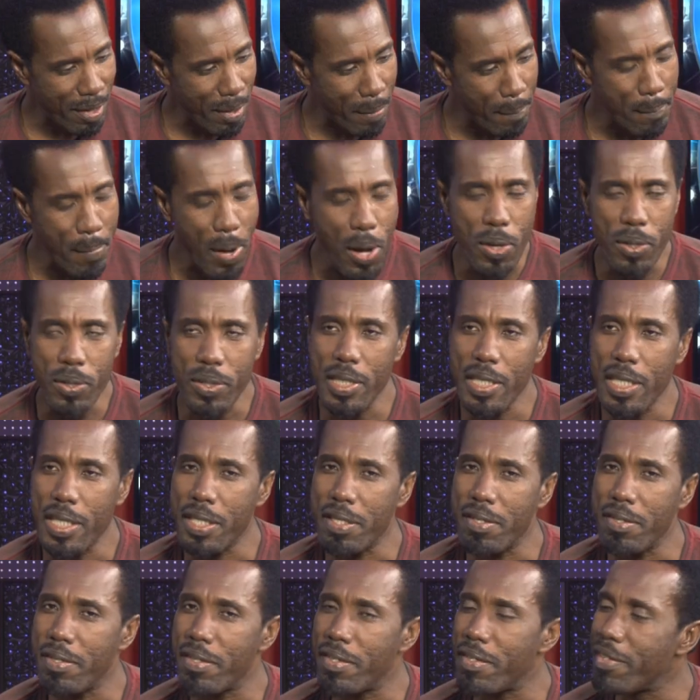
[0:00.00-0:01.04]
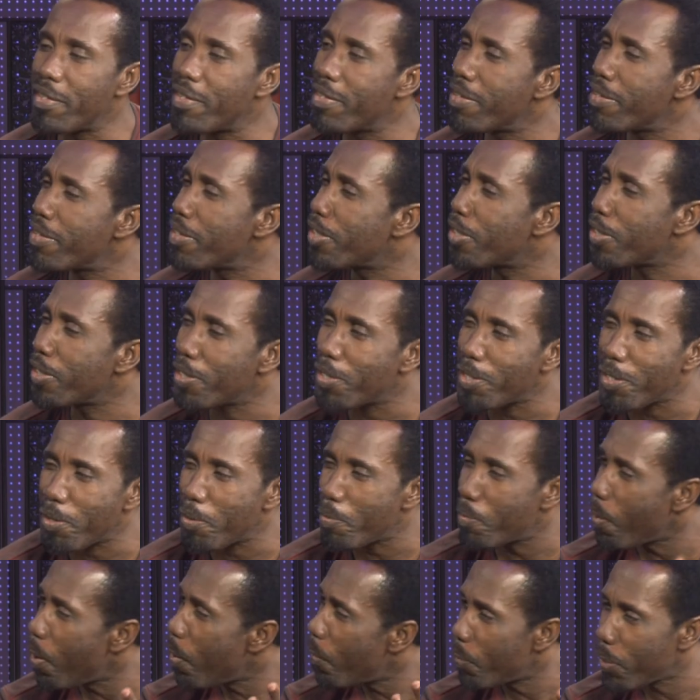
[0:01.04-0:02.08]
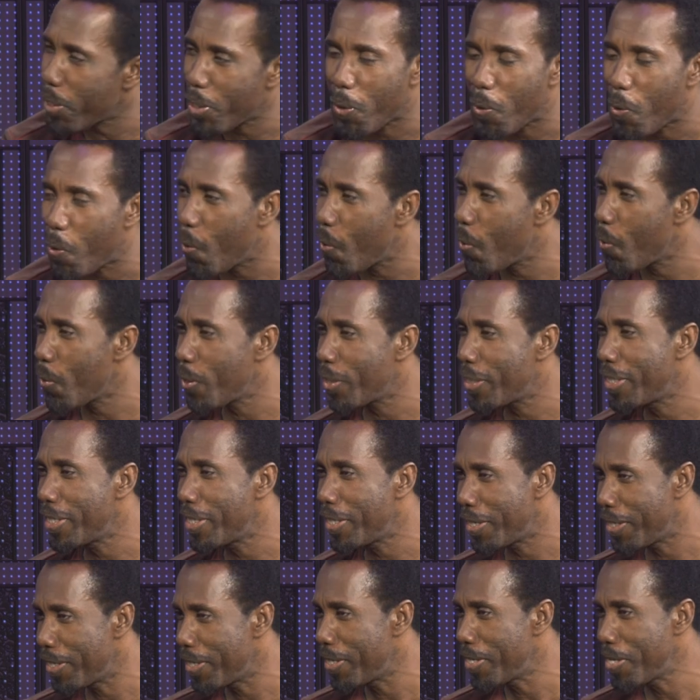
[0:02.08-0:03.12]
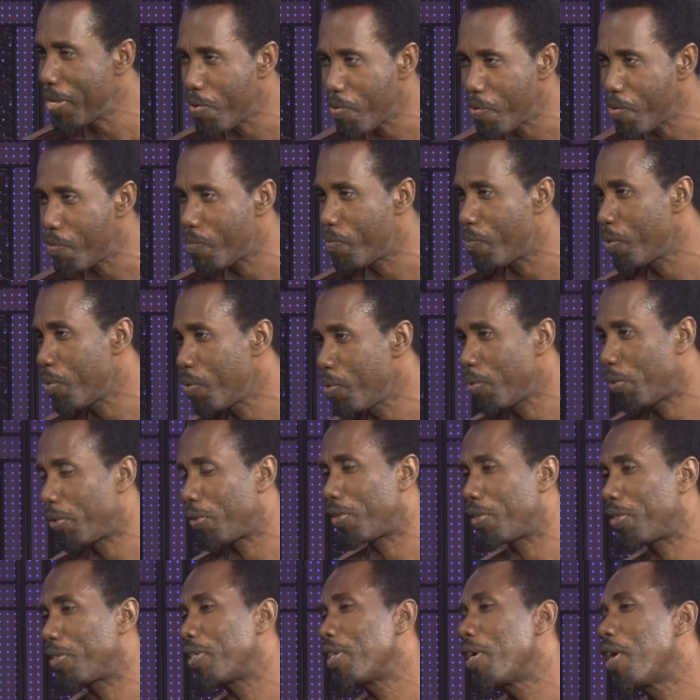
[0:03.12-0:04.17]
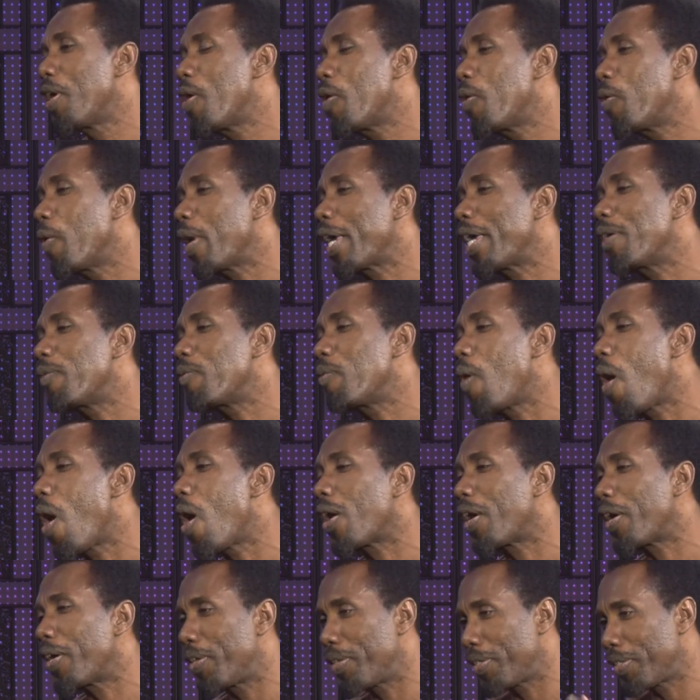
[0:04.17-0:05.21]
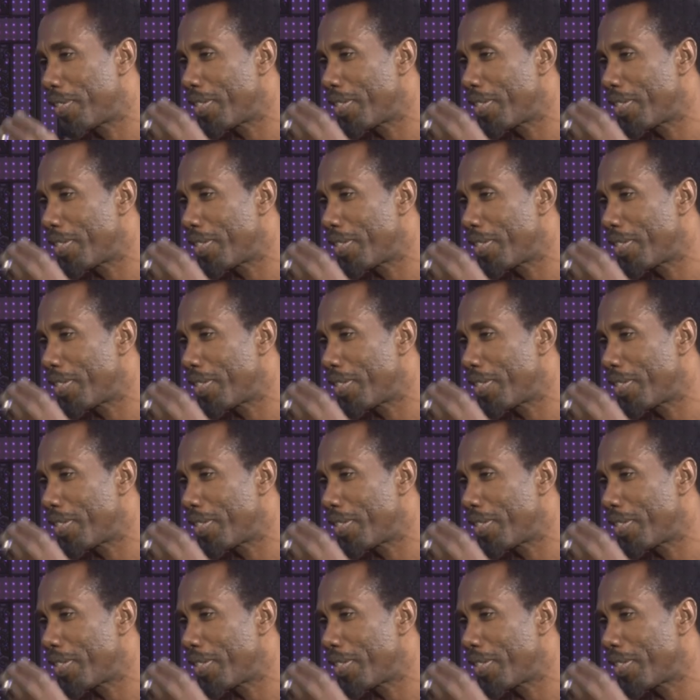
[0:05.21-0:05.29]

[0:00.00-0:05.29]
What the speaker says: among these, what we call neo-roots reggae rockers?